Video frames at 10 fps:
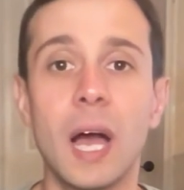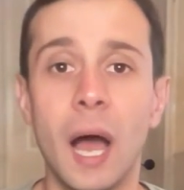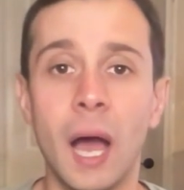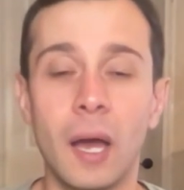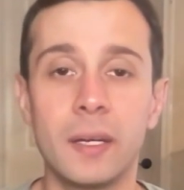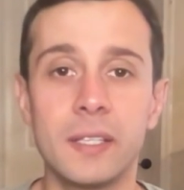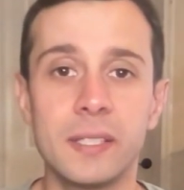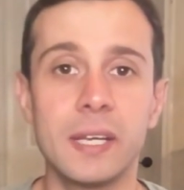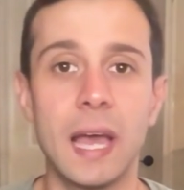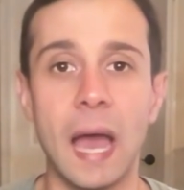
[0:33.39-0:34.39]
honest,
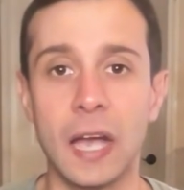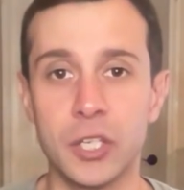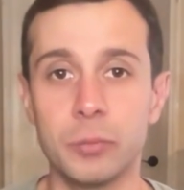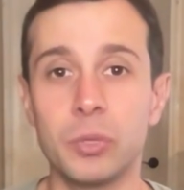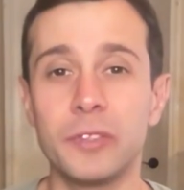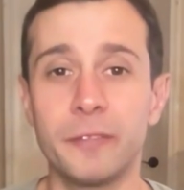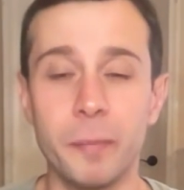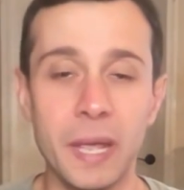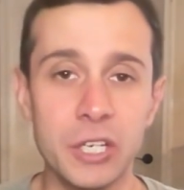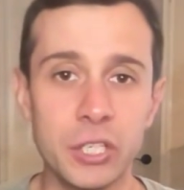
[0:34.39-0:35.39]
actionable
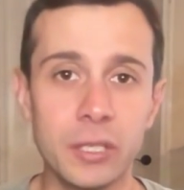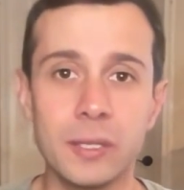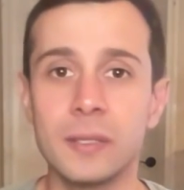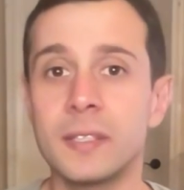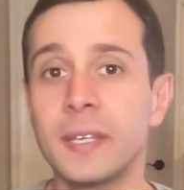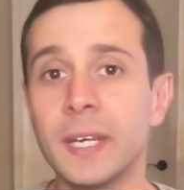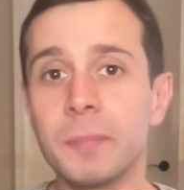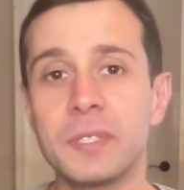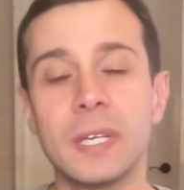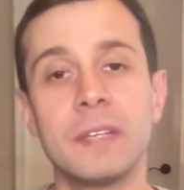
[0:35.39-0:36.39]
information,
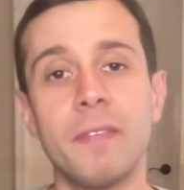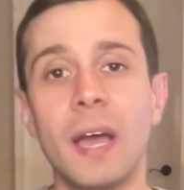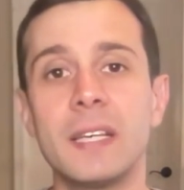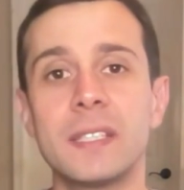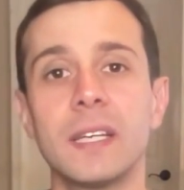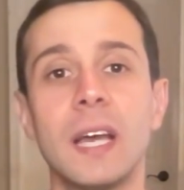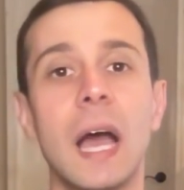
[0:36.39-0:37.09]
tips, advice.